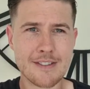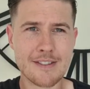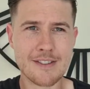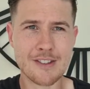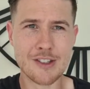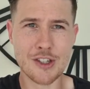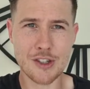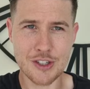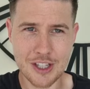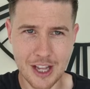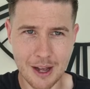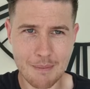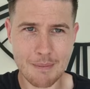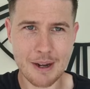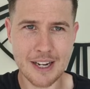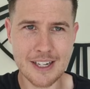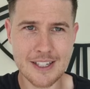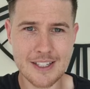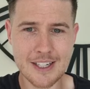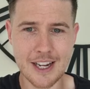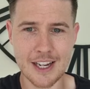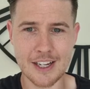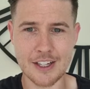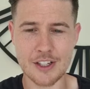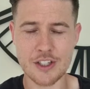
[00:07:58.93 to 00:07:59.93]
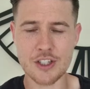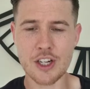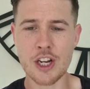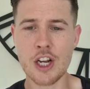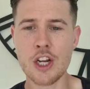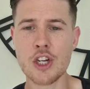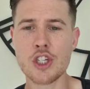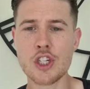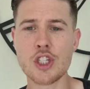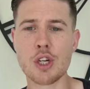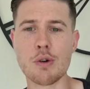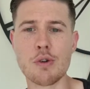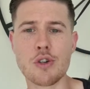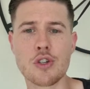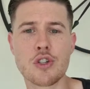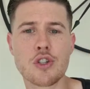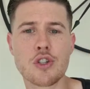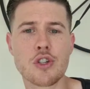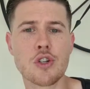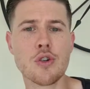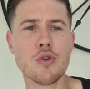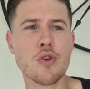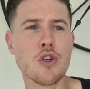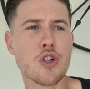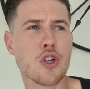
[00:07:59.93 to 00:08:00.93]
Does that make sense? So as
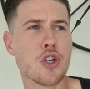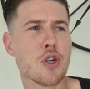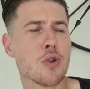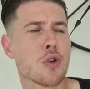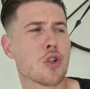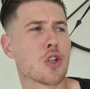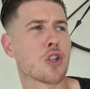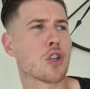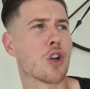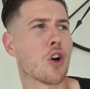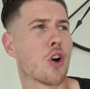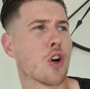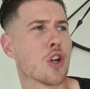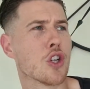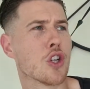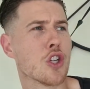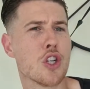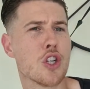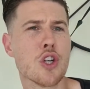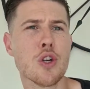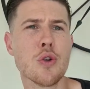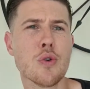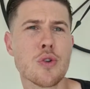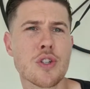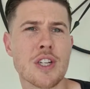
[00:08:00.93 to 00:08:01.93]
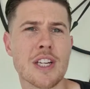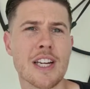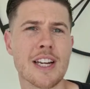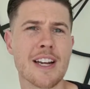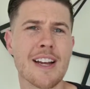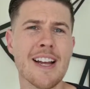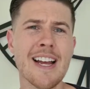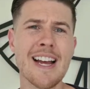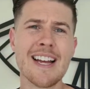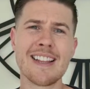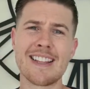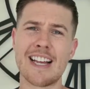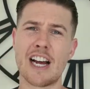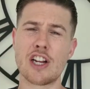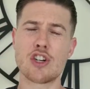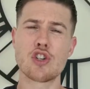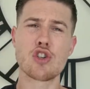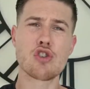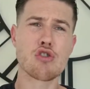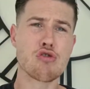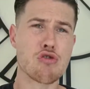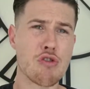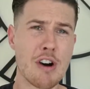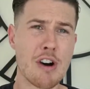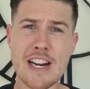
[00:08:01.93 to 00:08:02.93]
soon as you start using that
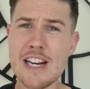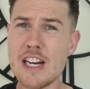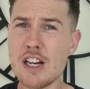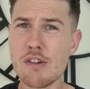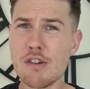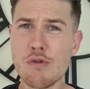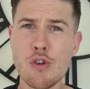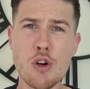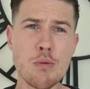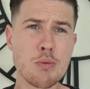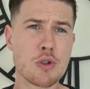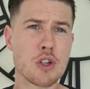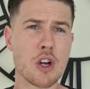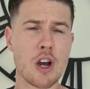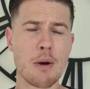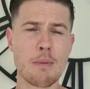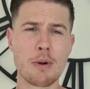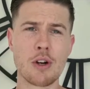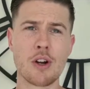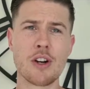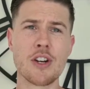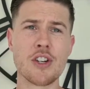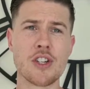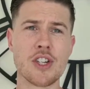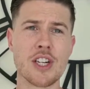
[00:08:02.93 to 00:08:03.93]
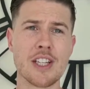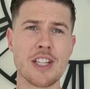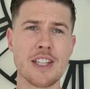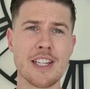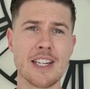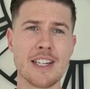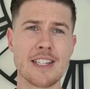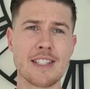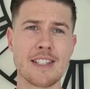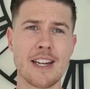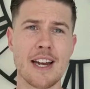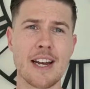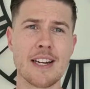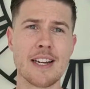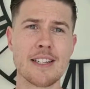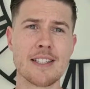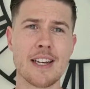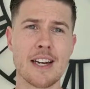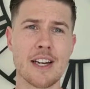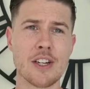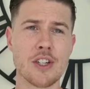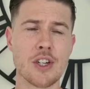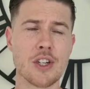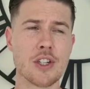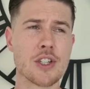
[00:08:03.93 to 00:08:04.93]
training room terminology in the estate
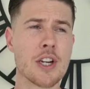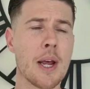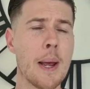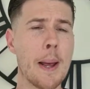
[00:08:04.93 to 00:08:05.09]
agents,